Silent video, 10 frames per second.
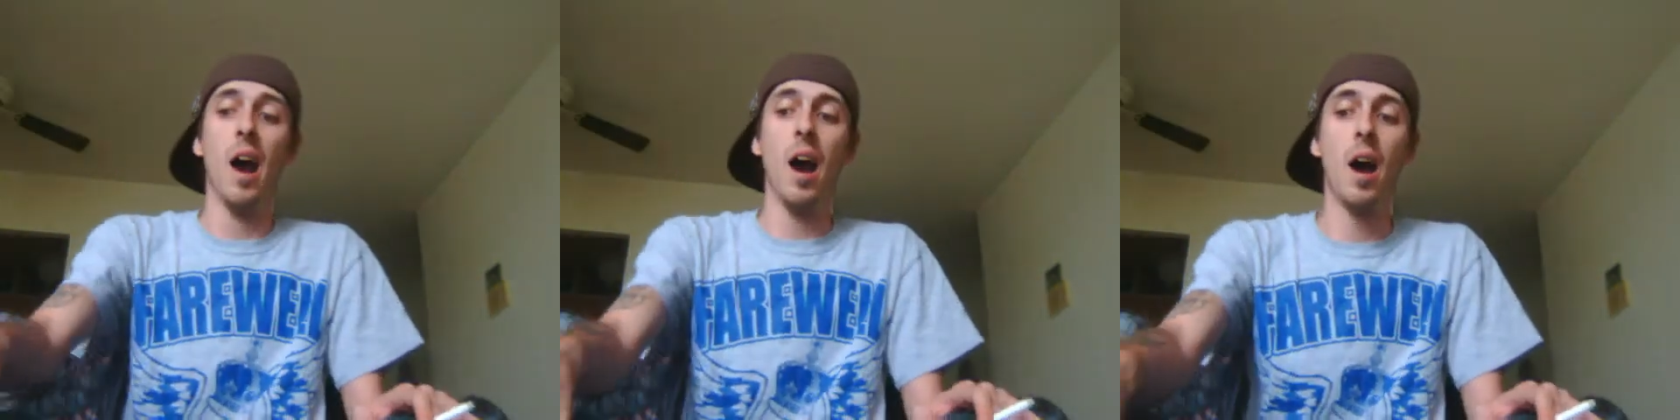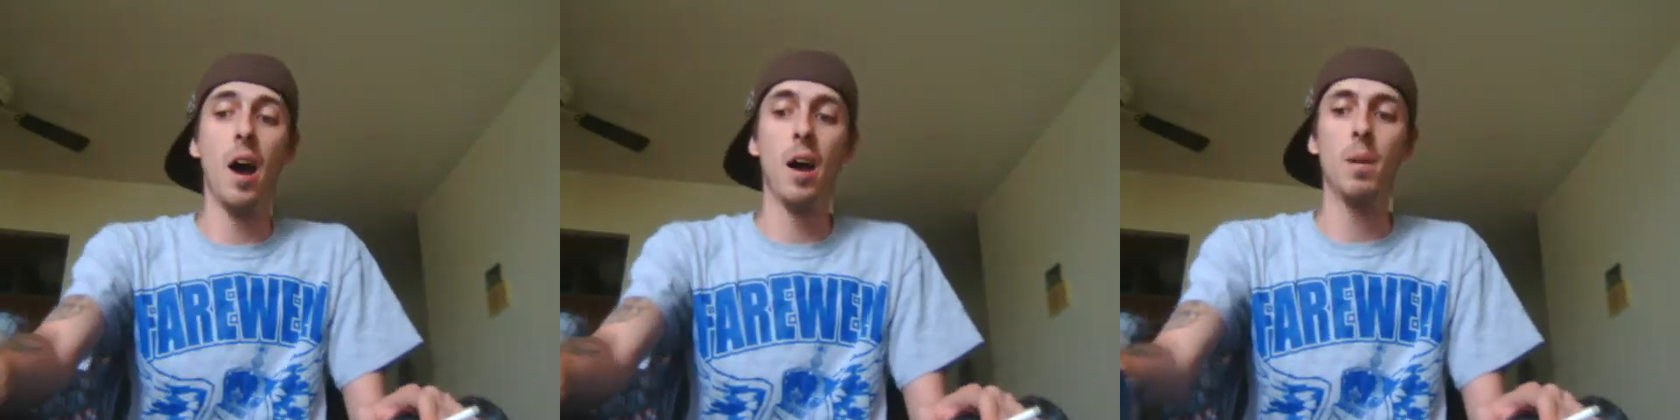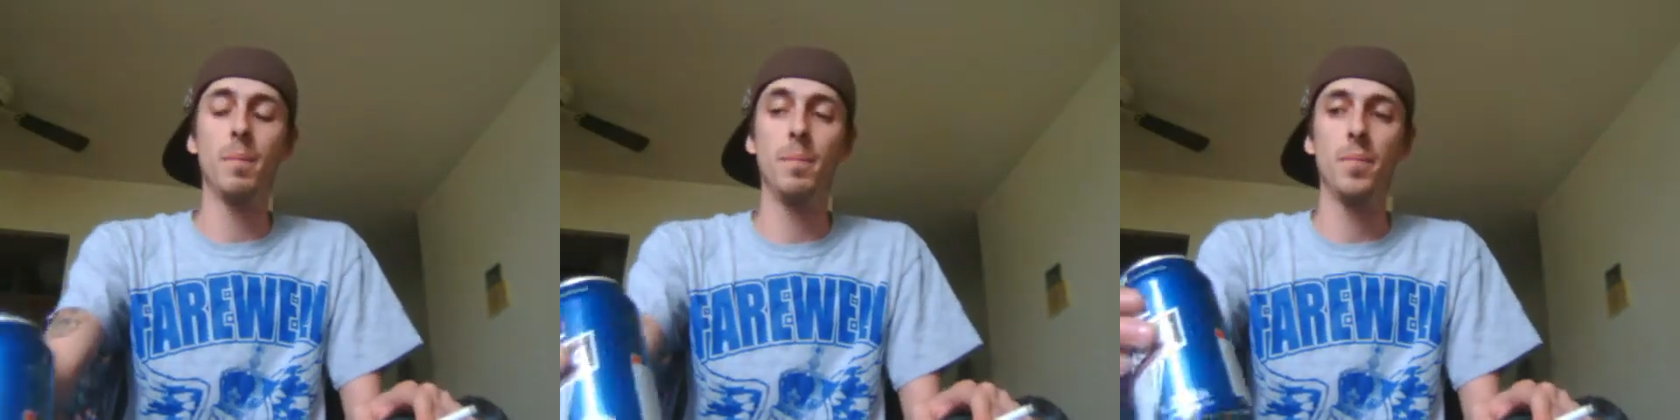
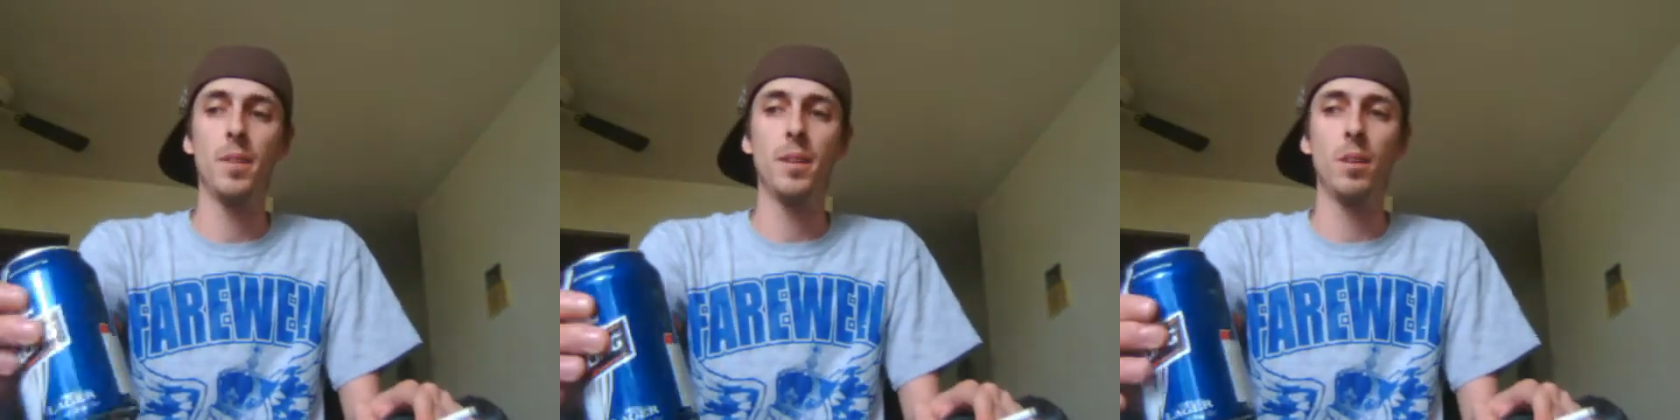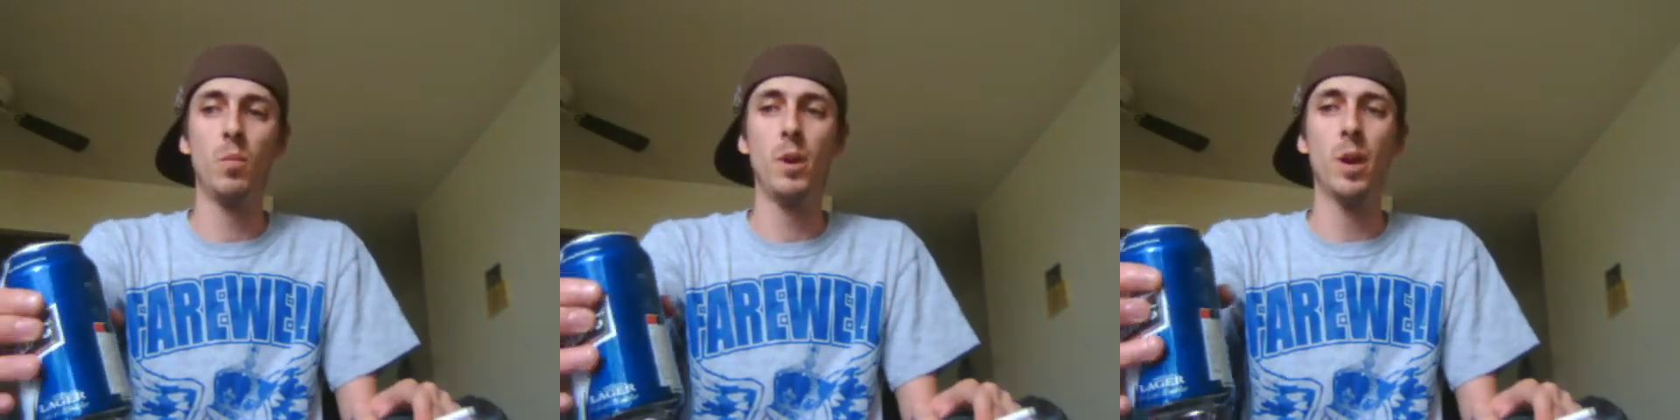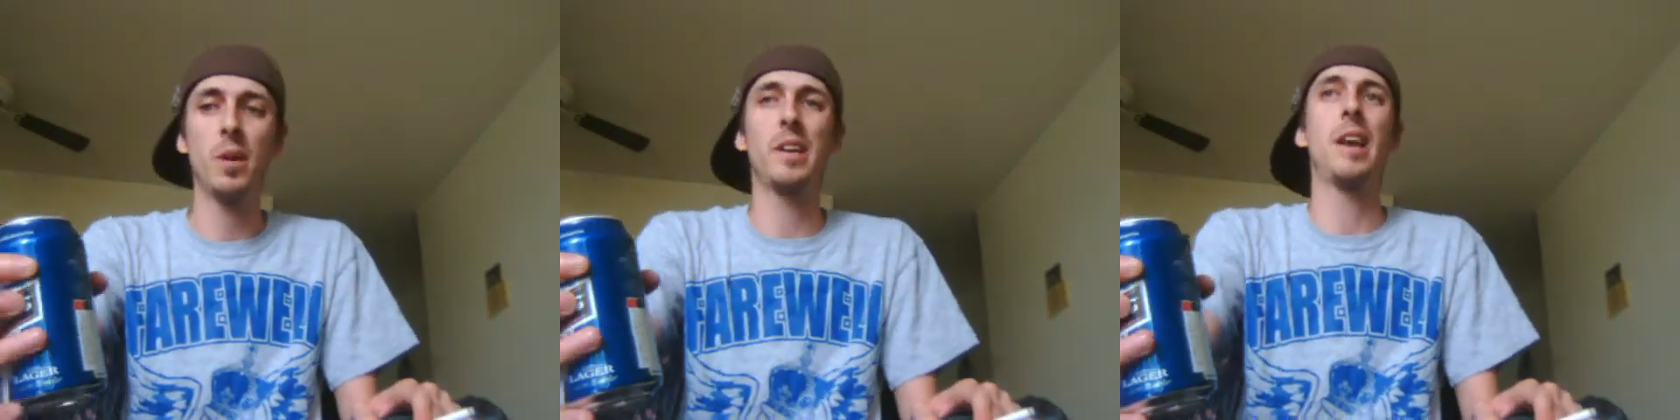Um, we
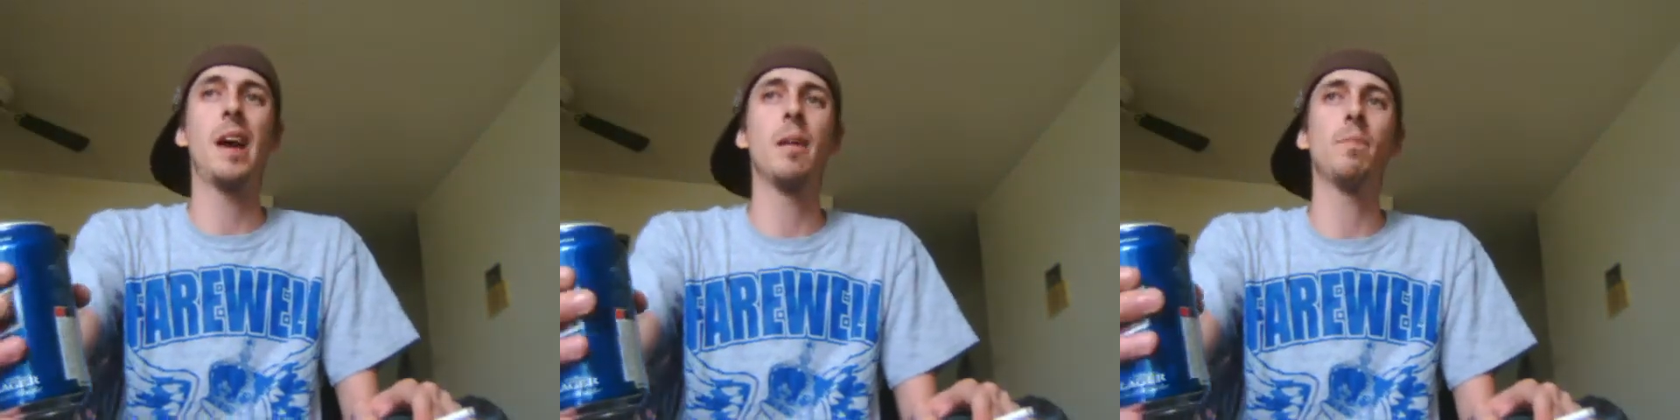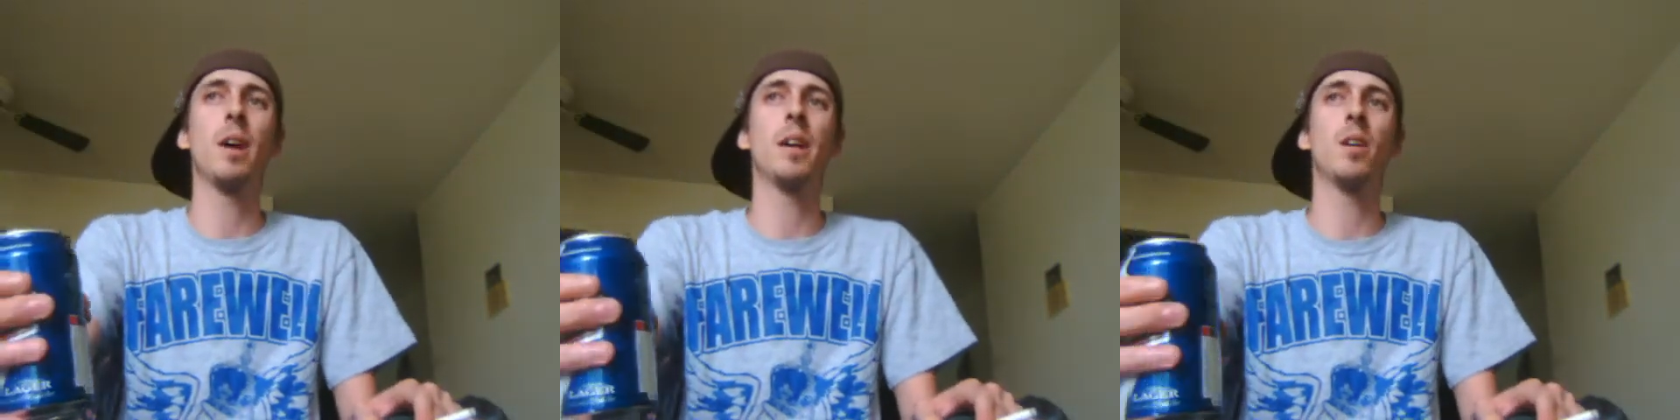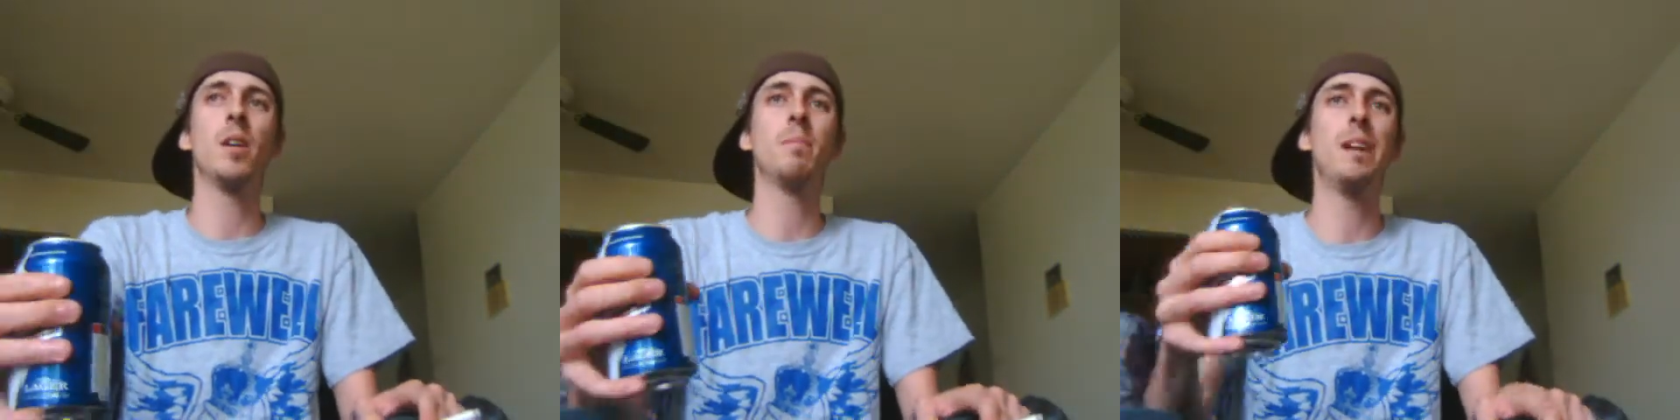were out of camp, like
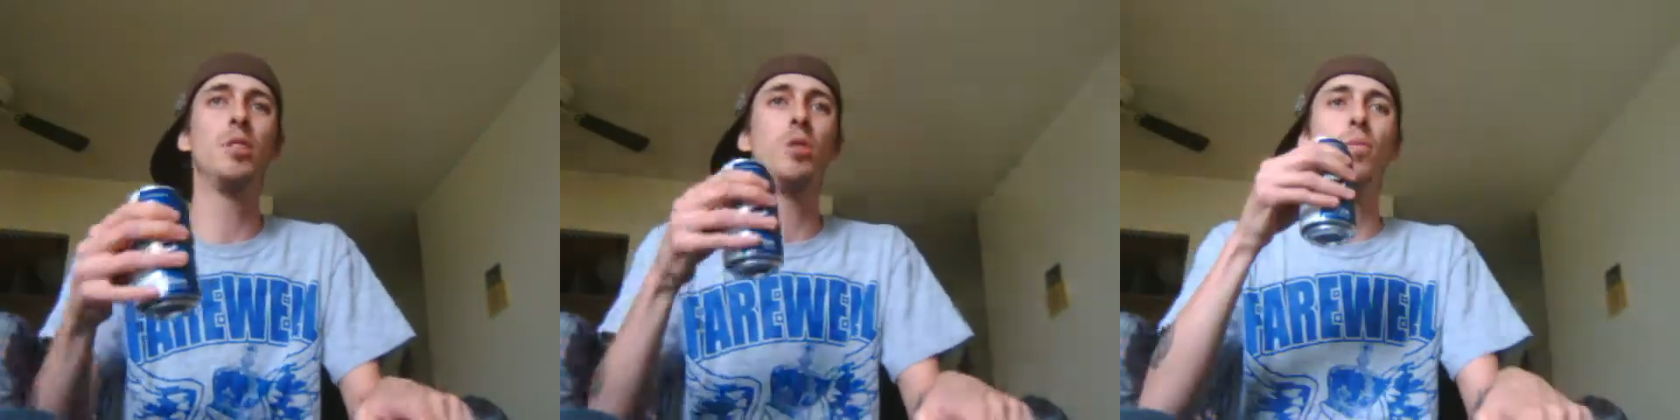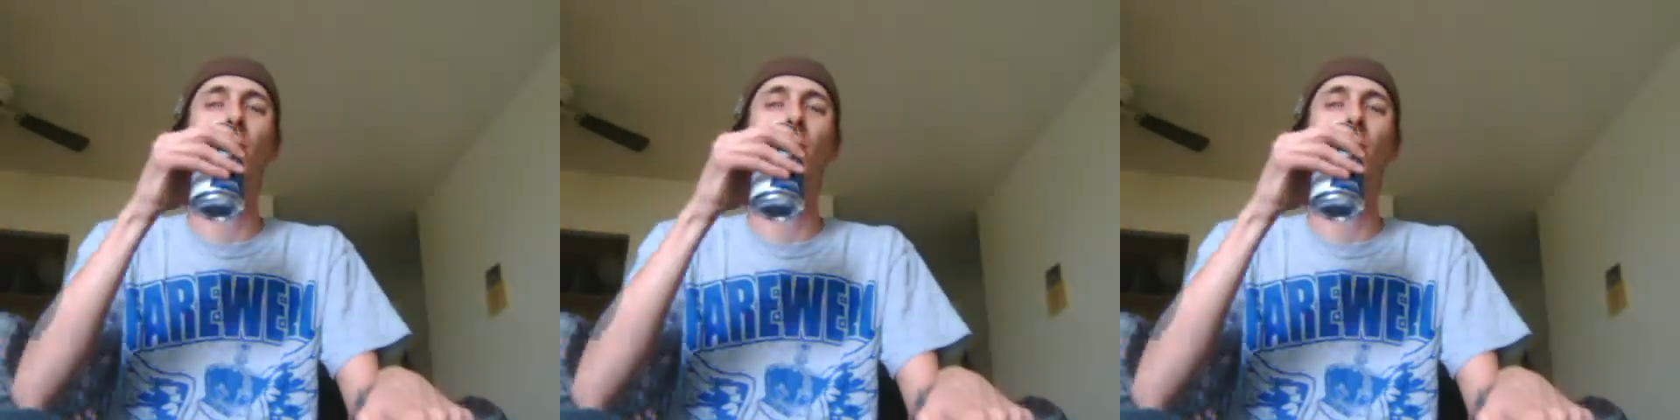on the May 2